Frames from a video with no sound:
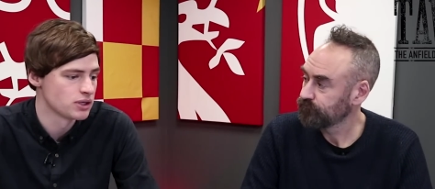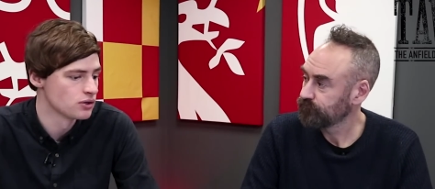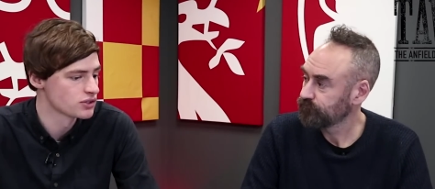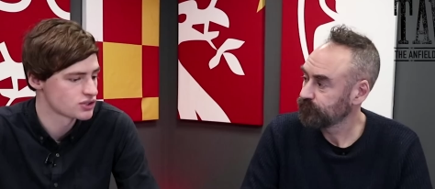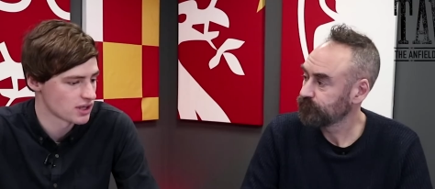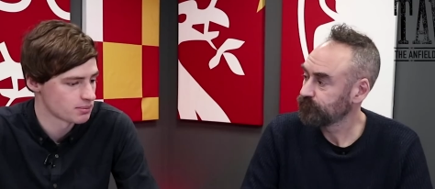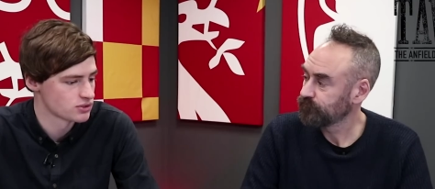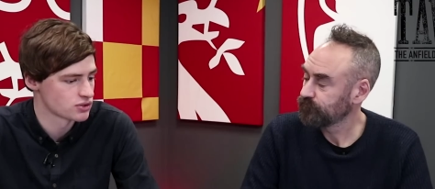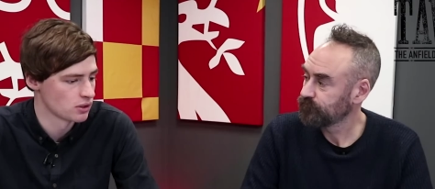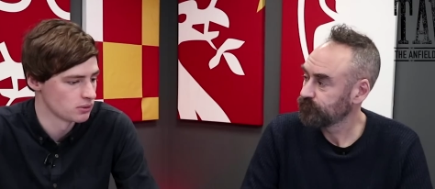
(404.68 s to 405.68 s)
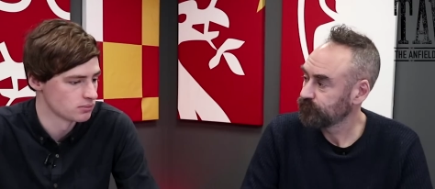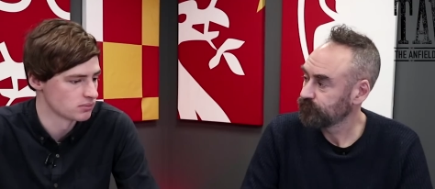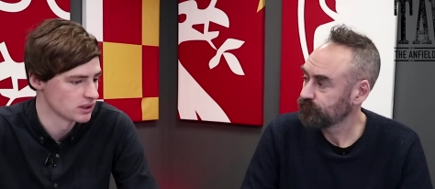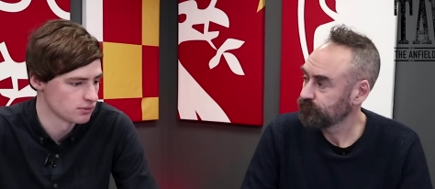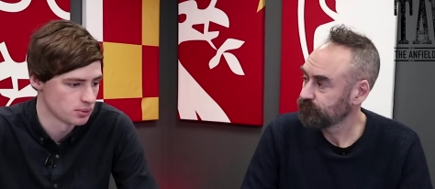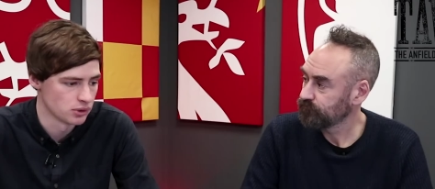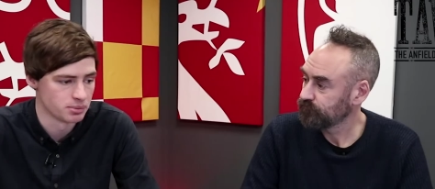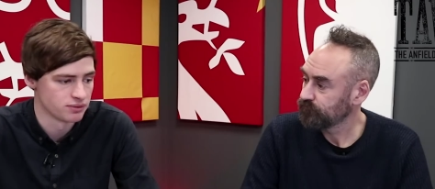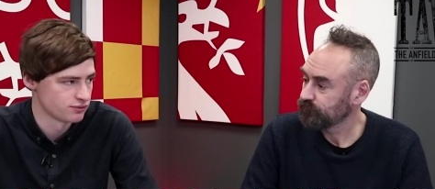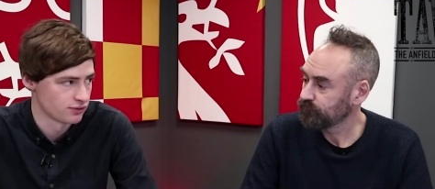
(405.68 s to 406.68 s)
Speaker 1: maybe another stepping stone, then
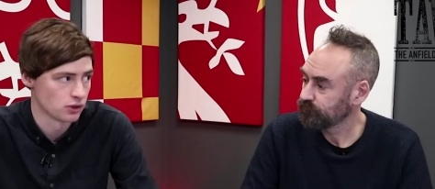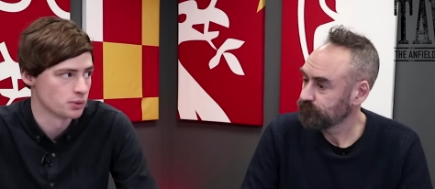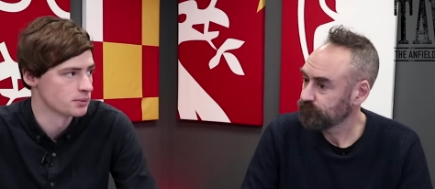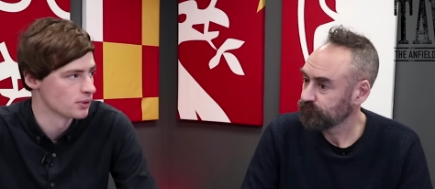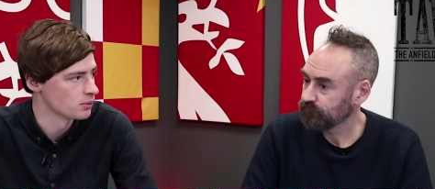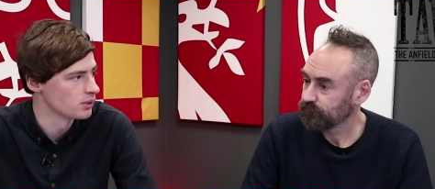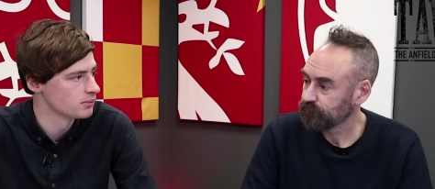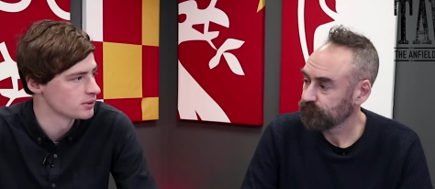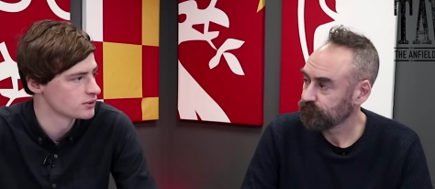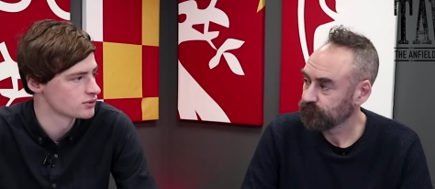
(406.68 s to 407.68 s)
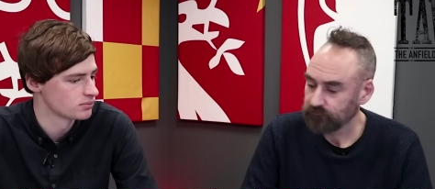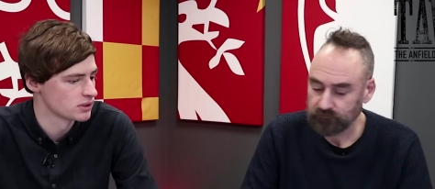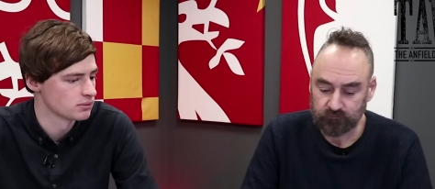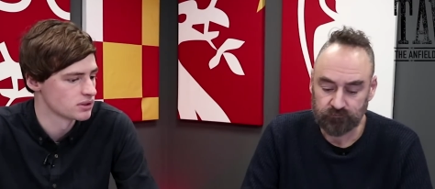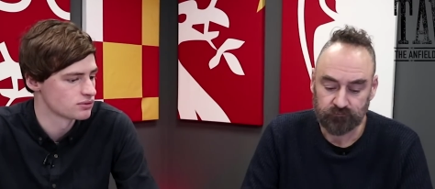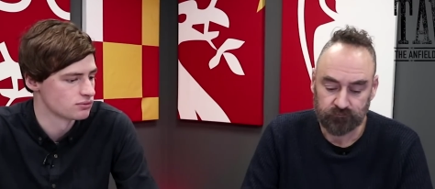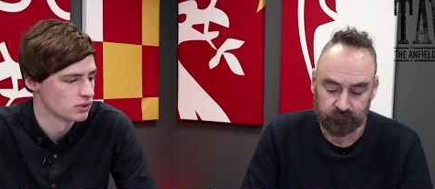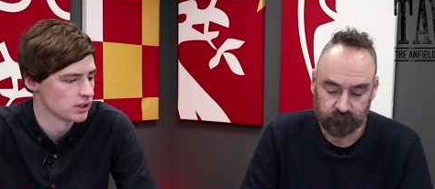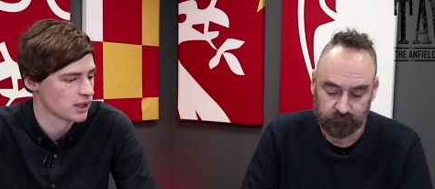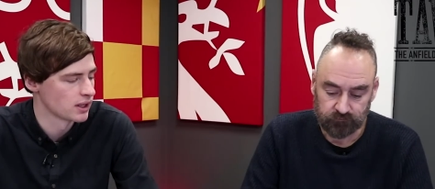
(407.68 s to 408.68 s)
Liverpool will be following all the way because he
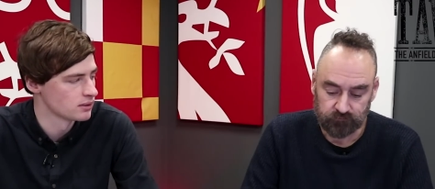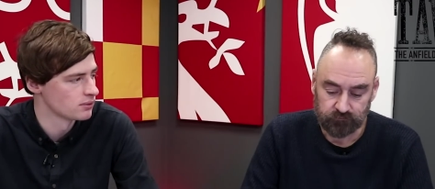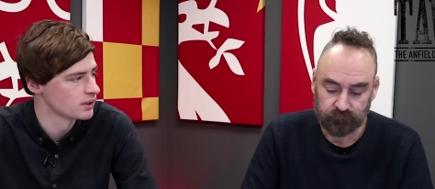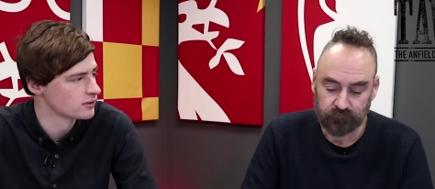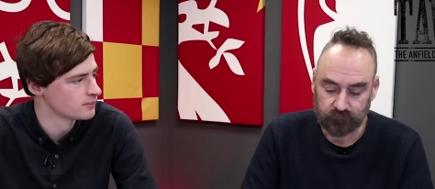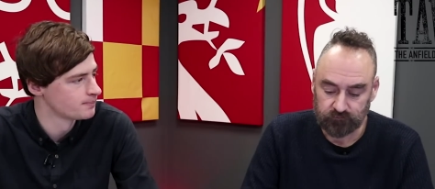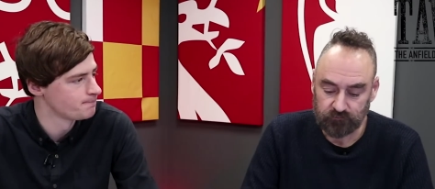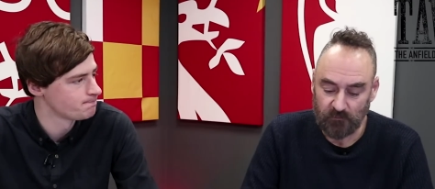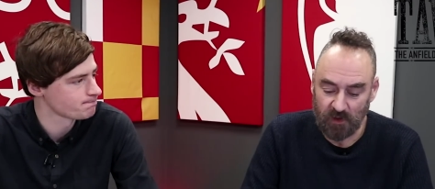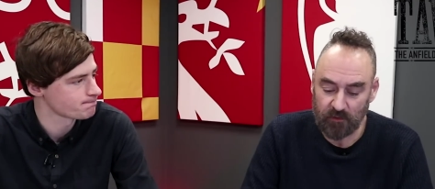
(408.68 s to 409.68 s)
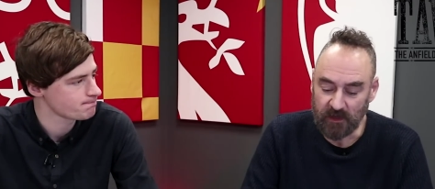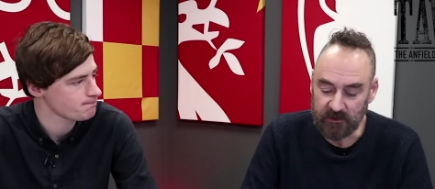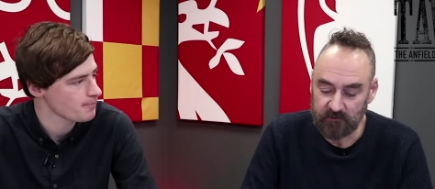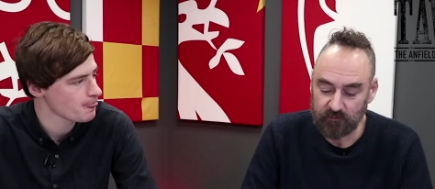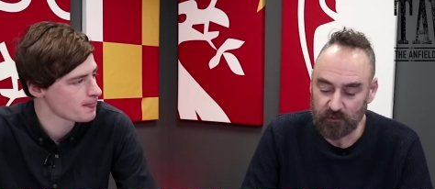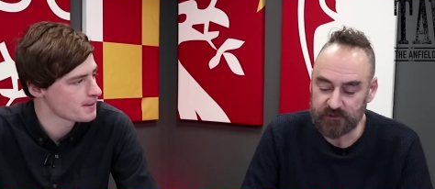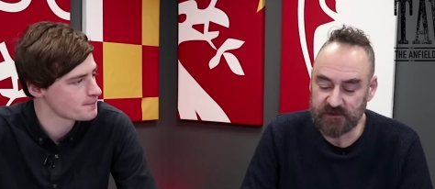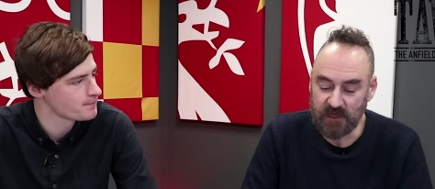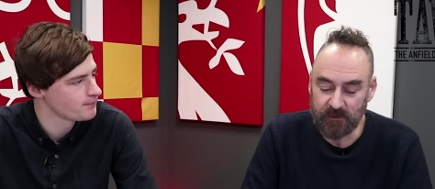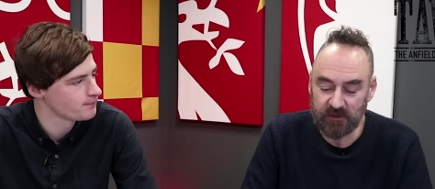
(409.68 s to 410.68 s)
is really highly rated. Okay,
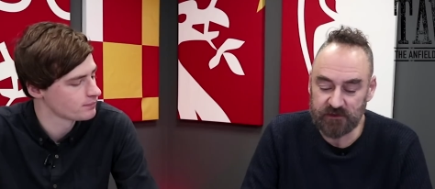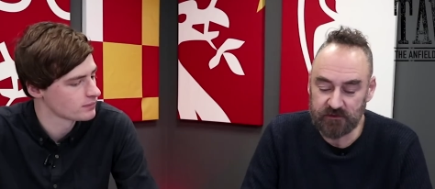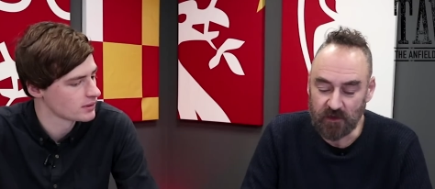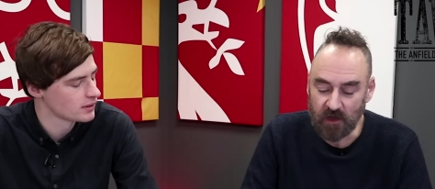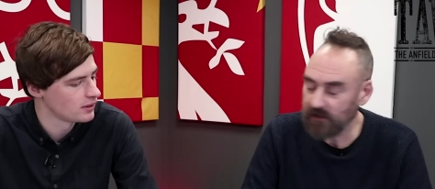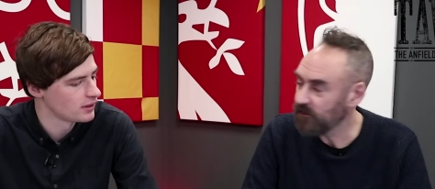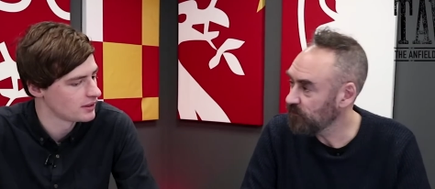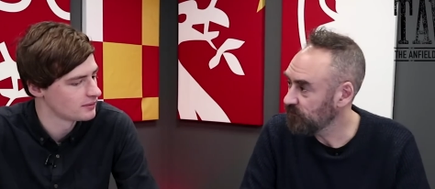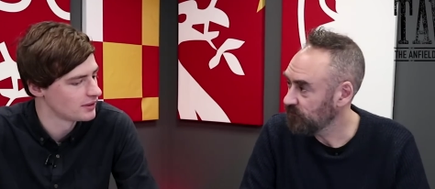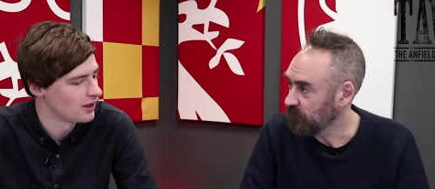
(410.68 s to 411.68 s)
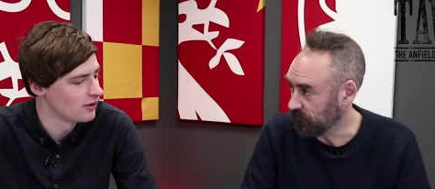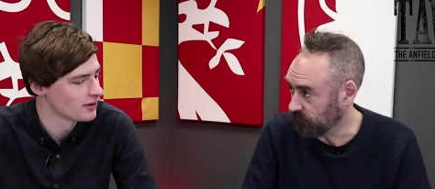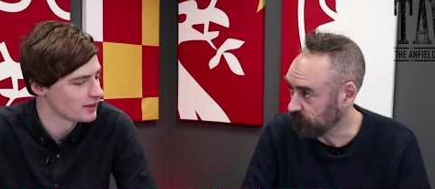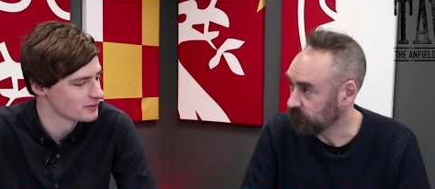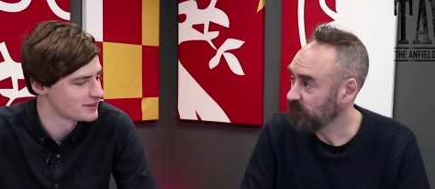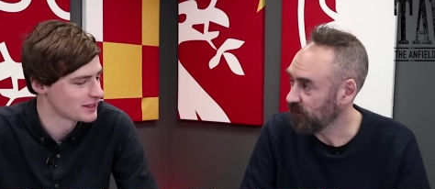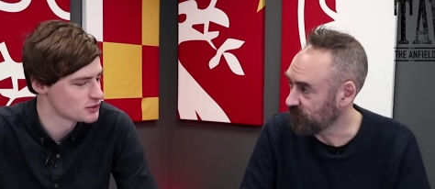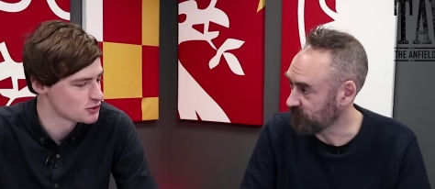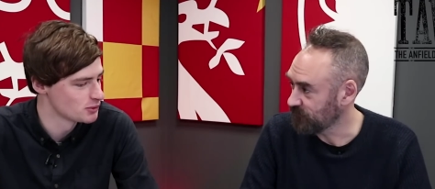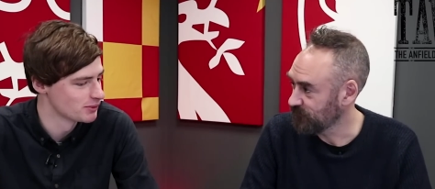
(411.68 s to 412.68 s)
what
Speaker 2: was his name again? Arnaut
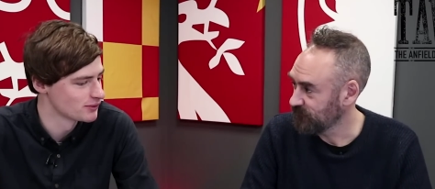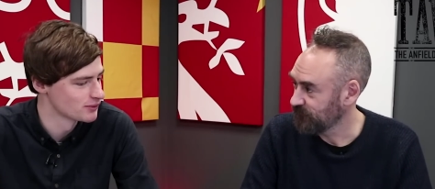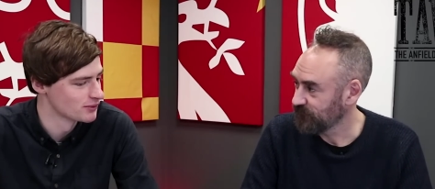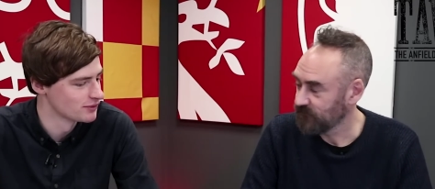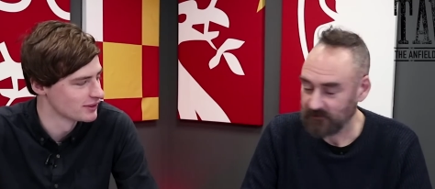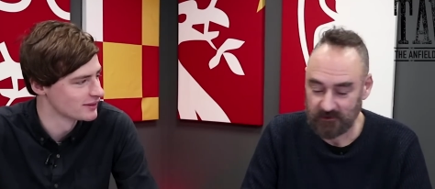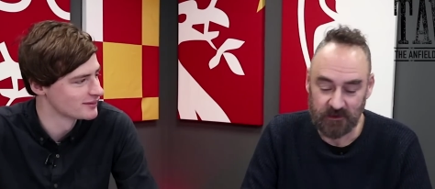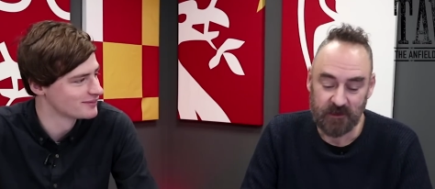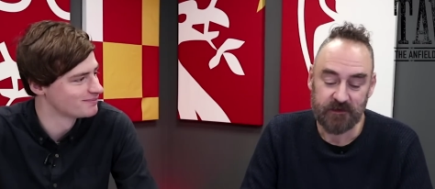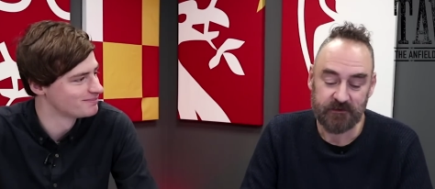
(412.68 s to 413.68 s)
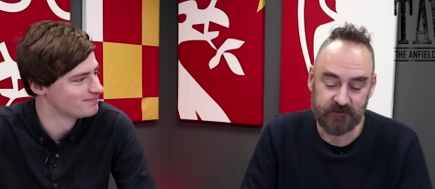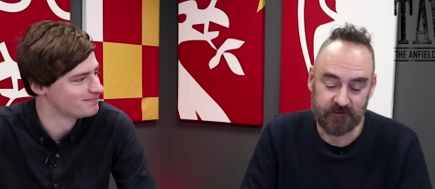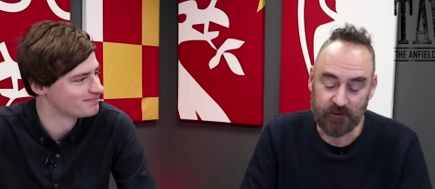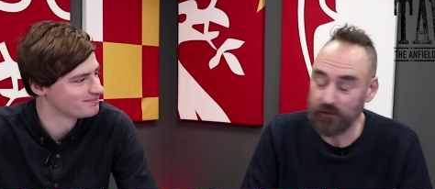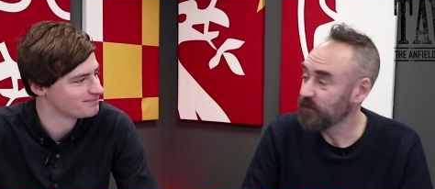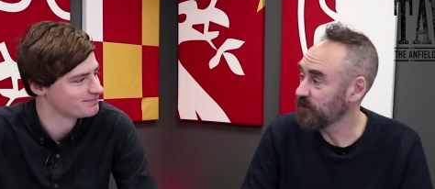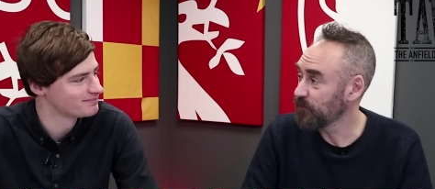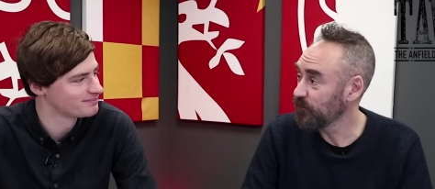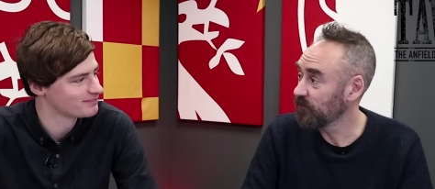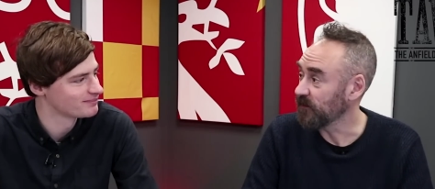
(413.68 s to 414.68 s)
Speaker 1: Danjuma Groeneveld.
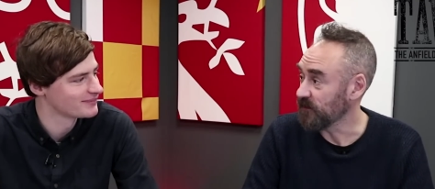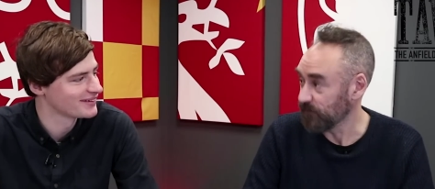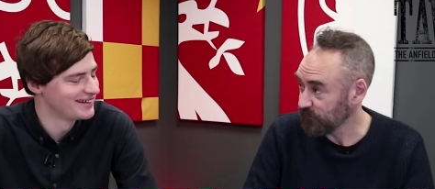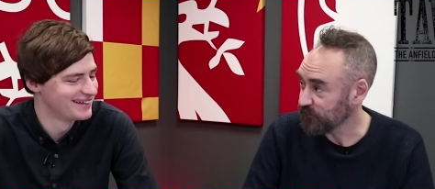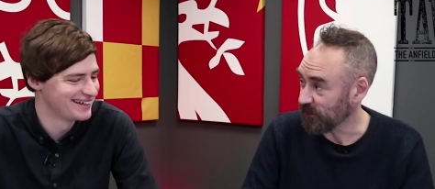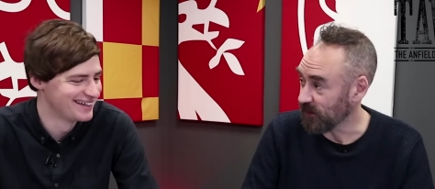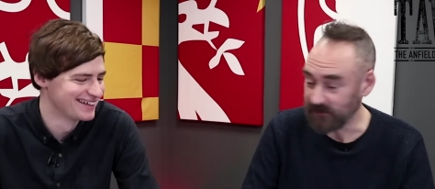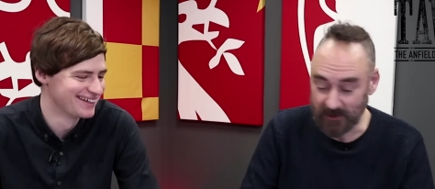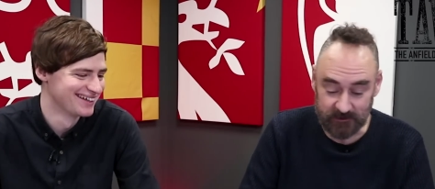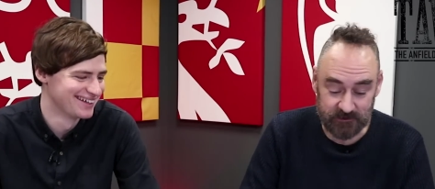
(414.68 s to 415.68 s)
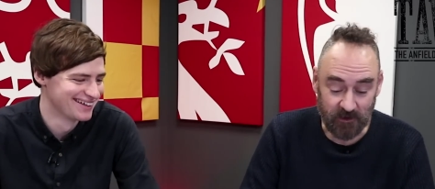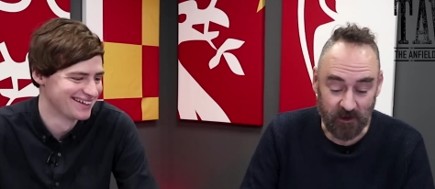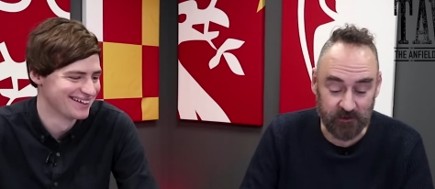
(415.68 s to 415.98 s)
Who put the ball in the
Speaker 2: blue shine net?